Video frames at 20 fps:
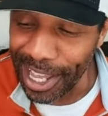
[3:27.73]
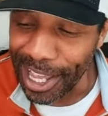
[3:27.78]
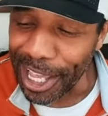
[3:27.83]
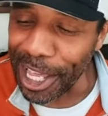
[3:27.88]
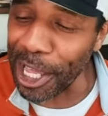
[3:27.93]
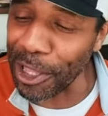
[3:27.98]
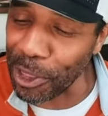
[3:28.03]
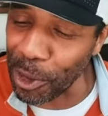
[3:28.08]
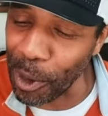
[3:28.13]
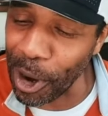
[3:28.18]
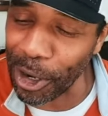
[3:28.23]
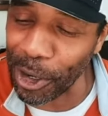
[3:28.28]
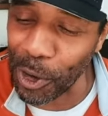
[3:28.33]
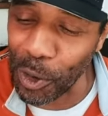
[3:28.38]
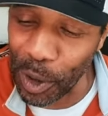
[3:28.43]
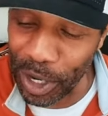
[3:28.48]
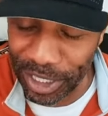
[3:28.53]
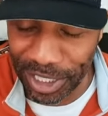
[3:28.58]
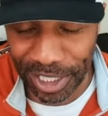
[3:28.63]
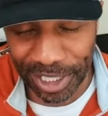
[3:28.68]
He threw out a
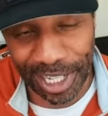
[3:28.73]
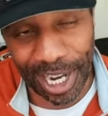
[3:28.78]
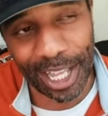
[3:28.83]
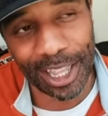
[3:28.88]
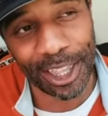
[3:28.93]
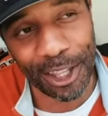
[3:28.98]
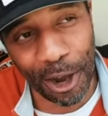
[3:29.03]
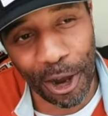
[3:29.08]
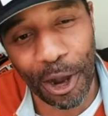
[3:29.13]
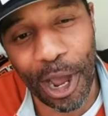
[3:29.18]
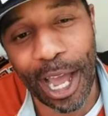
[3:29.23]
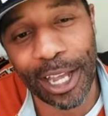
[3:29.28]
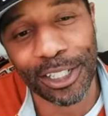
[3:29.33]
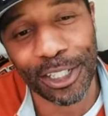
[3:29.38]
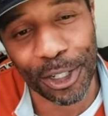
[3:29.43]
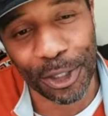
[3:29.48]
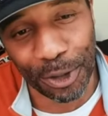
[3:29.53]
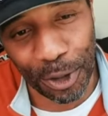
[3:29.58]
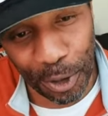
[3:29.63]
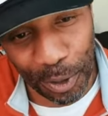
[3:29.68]
question I thought I
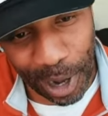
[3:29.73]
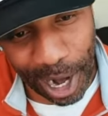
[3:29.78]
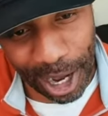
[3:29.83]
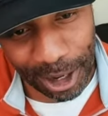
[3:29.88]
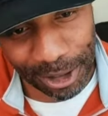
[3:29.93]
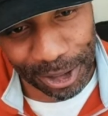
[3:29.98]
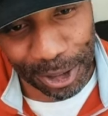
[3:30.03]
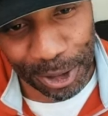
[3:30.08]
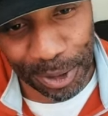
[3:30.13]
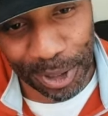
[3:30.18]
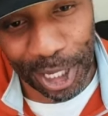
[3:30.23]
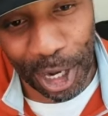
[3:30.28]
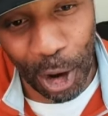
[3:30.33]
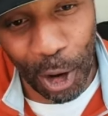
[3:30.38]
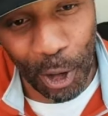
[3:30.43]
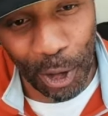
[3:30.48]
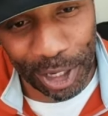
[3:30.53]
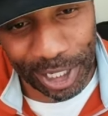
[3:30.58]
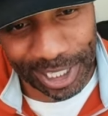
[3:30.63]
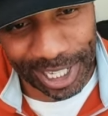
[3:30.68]
should throw out to the
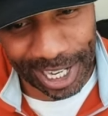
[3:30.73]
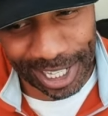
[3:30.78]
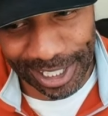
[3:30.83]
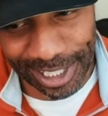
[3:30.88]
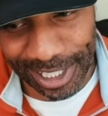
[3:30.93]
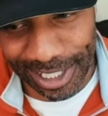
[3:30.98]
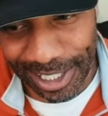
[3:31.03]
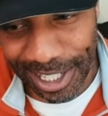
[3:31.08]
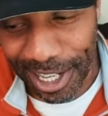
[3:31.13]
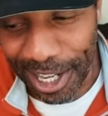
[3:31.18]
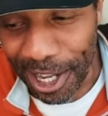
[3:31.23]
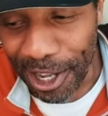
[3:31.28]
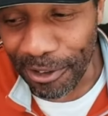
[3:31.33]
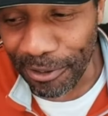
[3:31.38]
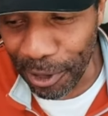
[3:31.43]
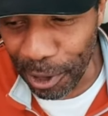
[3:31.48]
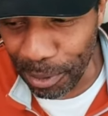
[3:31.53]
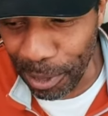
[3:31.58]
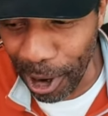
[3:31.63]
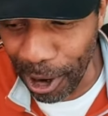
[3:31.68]
On Texas
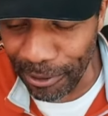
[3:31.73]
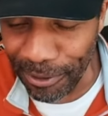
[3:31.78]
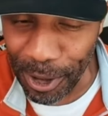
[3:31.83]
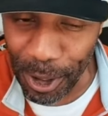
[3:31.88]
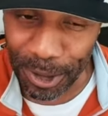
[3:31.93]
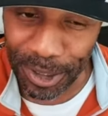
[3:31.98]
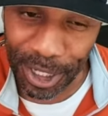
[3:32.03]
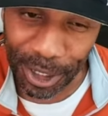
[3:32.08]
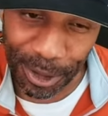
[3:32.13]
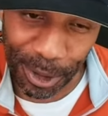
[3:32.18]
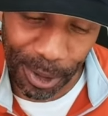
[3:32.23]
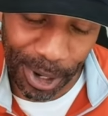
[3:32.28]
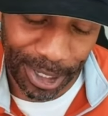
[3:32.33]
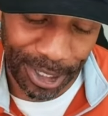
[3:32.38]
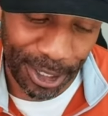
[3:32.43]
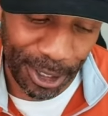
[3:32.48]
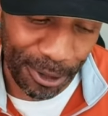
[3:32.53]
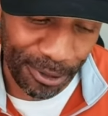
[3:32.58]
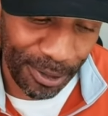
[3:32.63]
football folks and throw out to you